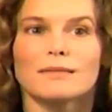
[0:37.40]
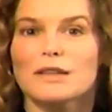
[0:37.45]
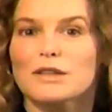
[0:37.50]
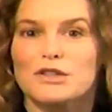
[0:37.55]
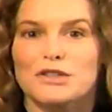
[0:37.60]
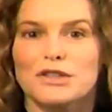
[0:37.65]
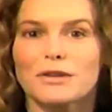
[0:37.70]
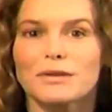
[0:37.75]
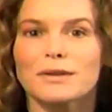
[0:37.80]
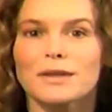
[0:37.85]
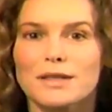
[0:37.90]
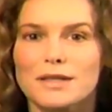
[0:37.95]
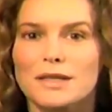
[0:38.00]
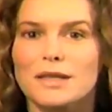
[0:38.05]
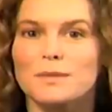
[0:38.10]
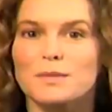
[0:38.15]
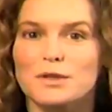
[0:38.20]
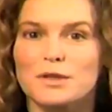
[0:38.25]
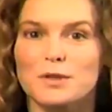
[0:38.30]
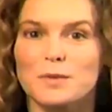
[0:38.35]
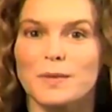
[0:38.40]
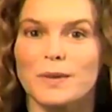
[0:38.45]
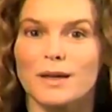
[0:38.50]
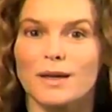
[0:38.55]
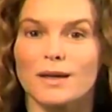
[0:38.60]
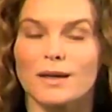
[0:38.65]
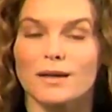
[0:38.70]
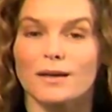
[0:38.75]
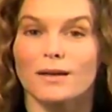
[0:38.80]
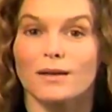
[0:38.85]
certainly seems to
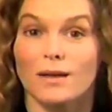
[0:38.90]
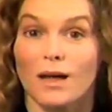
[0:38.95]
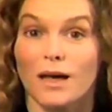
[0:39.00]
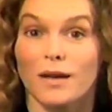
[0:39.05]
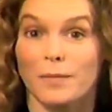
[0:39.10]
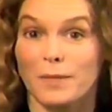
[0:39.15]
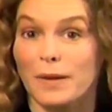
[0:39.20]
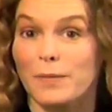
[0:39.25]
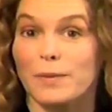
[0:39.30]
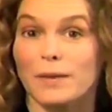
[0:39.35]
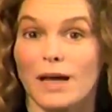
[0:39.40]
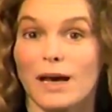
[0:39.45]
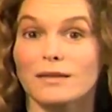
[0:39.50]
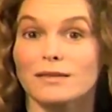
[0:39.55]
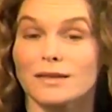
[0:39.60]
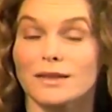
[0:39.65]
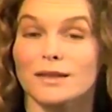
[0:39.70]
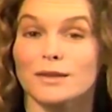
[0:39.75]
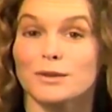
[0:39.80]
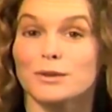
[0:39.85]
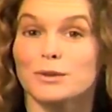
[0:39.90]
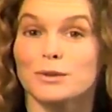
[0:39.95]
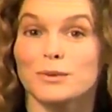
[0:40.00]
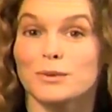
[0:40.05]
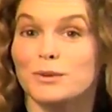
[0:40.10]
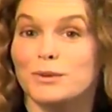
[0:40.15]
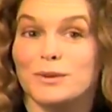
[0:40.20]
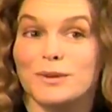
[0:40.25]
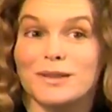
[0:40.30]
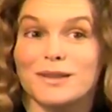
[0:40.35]
be a lot of people out there
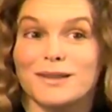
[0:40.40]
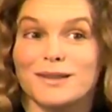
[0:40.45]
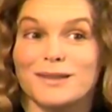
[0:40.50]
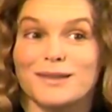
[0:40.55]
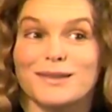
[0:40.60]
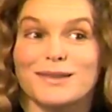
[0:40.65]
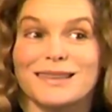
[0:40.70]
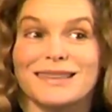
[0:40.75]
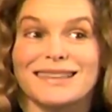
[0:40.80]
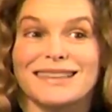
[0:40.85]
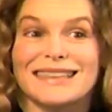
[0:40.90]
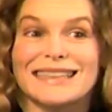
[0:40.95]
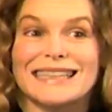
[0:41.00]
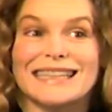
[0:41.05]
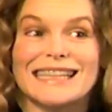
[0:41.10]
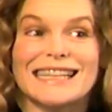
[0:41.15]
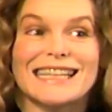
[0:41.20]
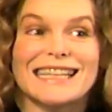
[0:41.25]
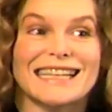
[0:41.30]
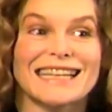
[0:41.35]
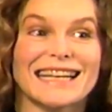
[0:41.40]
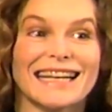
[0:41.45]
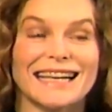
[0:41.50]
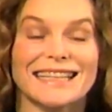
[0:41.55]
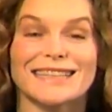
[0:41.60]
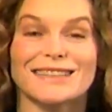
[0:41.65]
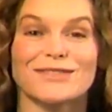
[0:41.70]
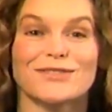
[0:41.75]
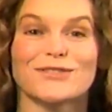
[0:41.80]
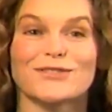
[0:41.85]
who are
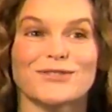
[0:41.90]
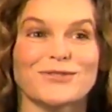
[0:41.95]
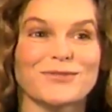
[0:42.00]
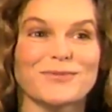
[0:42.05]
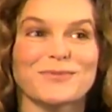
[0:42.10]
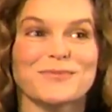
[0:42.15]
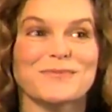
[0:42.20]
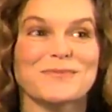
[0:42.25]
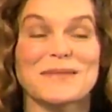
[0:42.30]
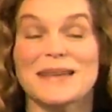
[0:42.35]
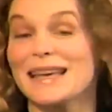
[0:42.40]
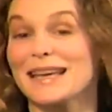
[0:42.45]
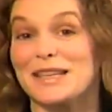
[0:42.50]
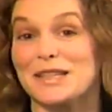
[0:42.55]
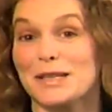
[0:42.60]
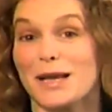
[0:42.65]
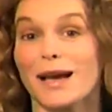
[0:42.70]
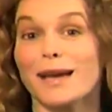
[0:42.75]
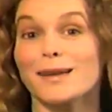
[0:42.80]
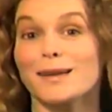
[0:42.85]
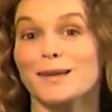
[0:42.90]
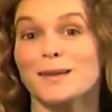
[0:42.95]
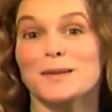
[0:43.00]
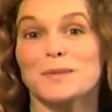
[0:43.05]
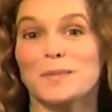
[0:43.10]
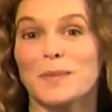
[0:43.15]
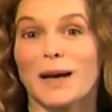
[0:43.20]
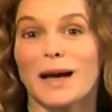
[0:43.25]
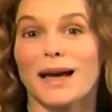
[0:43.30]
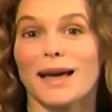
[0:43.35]
kind of
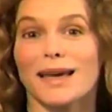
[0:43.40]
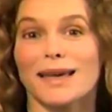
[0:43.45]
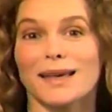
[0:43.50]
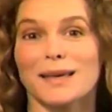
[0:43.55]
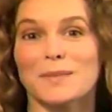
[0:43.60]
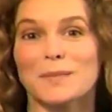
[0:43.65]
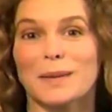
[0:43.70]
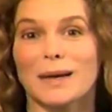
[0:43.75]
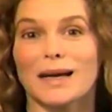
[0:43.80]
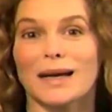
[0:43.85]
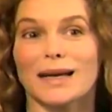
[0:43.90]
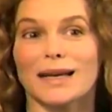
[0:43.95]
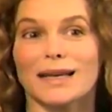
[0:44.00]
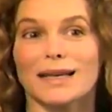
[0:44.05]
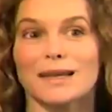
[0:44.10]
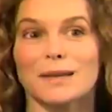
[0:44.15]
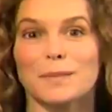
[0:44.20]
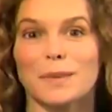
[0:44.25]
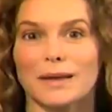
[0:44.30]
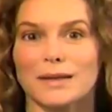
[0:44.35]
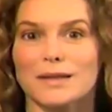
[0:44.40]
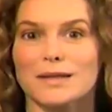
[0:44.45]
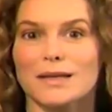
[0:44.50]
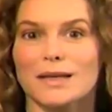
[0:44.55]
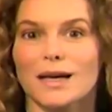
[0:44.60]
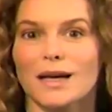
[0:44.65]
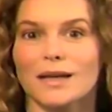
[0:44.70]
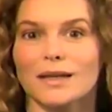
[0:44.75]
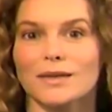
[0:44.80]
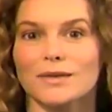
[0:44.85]
excited by this
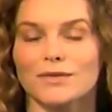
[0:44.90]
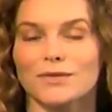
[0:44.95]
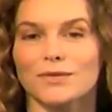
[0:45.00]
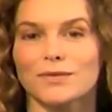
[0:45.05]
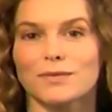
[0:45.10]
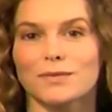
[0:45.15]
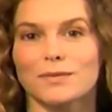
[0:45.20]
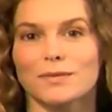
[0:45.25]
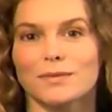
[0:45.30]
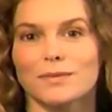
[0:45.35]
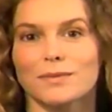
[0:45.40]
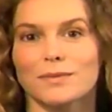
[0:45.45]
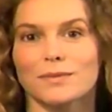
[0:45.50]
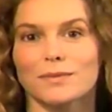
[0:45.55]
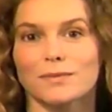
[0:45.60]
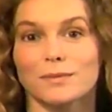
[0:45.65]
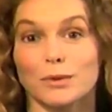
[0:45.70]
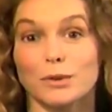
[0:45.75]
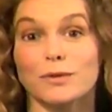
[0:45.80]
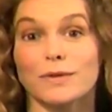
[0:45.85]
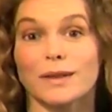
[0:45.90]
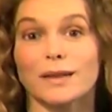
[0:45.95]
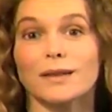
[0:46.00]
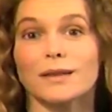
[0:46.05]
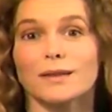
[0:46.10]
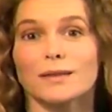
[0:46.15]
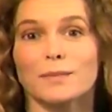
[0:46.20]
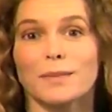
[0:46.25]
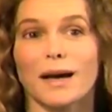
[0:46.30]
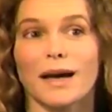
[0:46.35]
kind of movie,
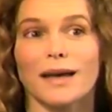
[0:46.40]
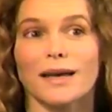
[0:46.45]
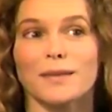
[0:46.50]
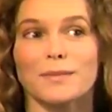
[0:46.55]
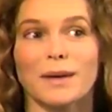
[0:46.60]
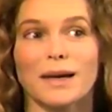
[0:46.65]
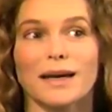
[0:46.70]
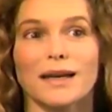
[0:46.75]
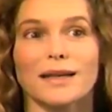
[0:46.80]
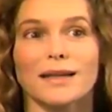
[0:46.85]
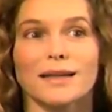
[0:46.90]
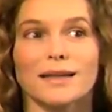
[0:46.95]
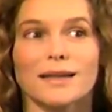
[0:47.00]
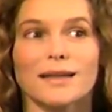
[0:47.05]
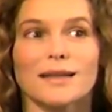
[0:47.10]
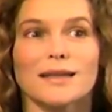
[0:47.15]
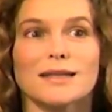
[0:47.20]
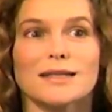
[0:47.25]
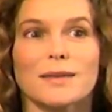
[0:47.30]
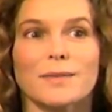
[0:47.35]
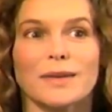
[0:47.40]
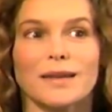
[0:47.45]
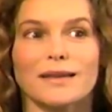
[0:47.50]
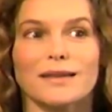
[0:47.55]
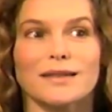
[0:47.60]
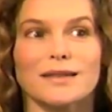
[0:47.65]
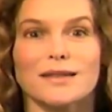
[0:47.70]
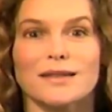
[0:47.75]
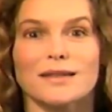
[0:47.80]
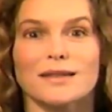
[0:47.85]
by something
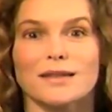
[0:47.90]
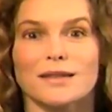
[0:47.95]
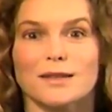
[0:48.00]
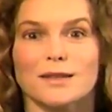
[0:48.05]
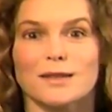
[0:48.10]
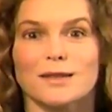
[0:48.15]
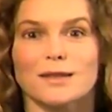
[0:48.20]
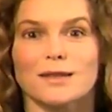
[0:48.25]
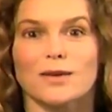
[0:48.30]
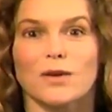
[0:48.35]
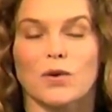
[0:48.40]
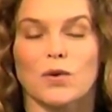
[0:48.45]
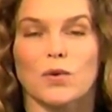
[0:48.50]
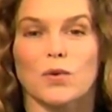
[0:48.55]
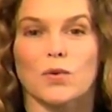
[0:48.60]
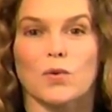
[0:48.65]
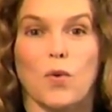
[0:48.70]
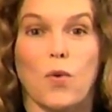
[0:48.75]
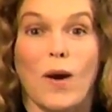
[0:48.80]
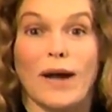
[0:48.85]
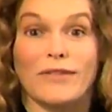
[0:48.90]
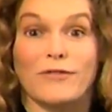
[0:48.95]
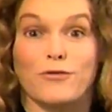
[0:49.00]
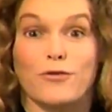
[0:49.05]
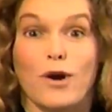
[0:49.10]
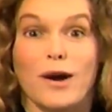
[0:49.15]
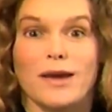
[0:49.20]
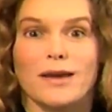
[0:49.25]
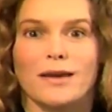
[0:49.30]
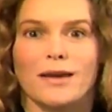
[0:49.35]
that's quite
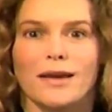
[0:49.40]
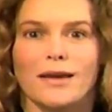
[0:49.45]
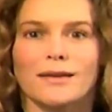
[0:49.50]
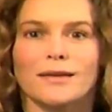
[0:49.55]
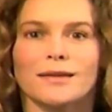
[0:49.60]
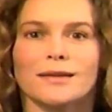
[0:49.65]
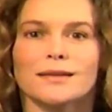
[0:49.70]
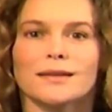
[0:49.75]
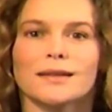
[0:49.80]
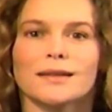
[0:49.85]
frightening.